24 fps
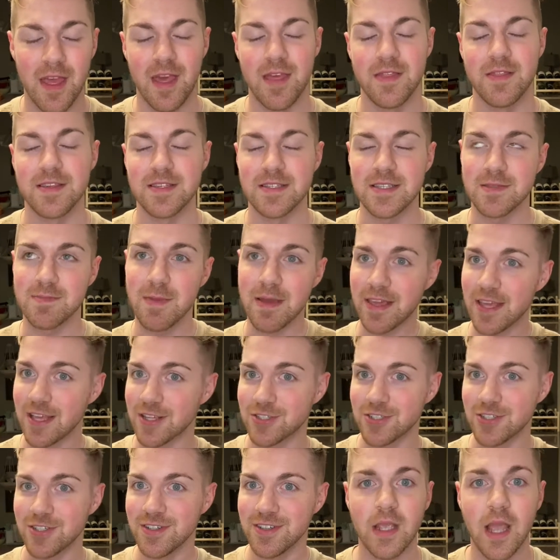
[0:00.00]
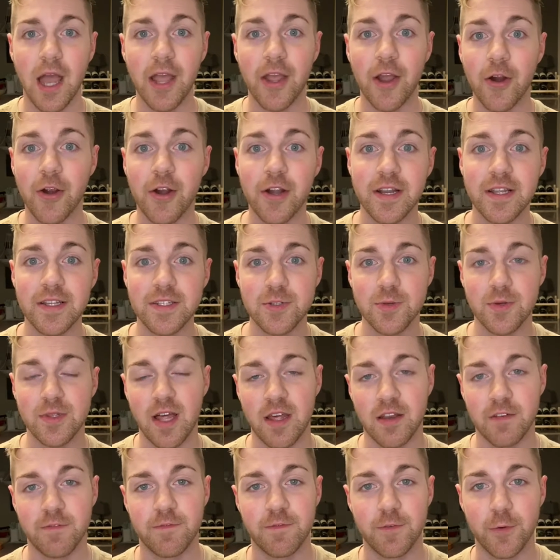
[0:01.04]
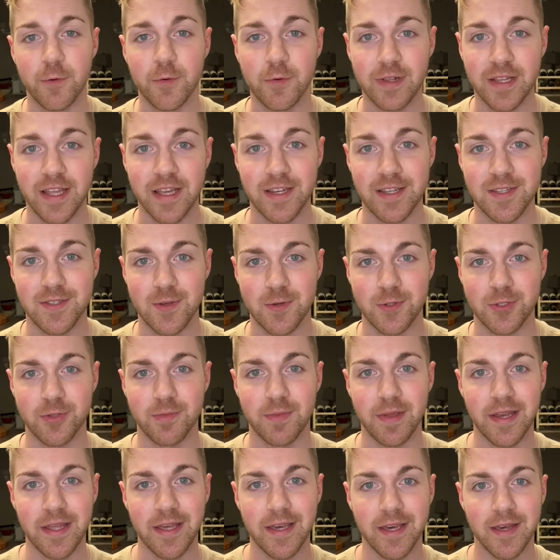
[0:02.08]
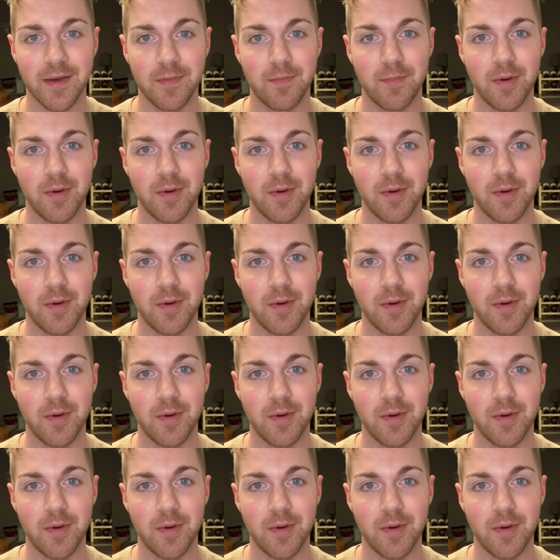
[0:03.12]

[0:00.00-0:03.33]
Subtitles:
This is my kitchen. I already do a lot of food related social media,